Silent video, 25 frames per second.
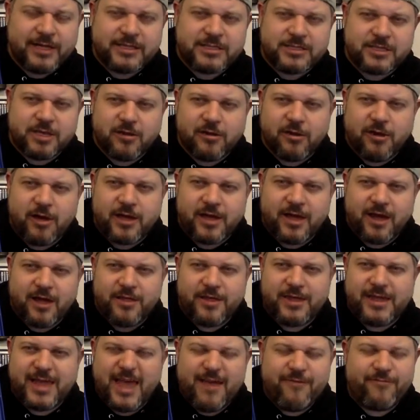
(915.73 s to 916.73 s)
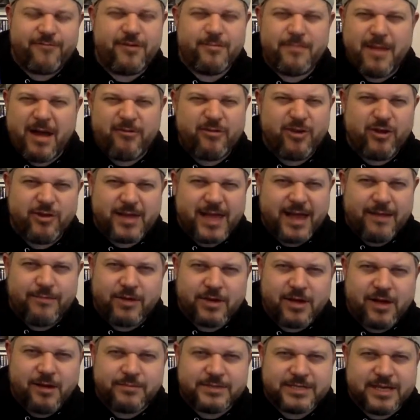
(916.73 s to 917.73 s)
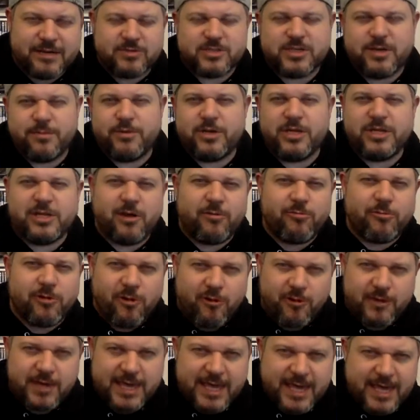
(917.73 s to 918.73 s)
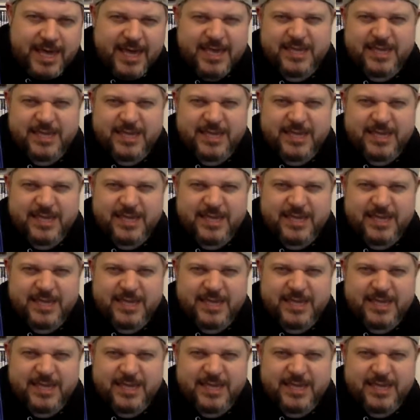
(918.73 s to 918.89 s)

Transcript: So, like, I think every Mario game that comes out, somebody don't like it.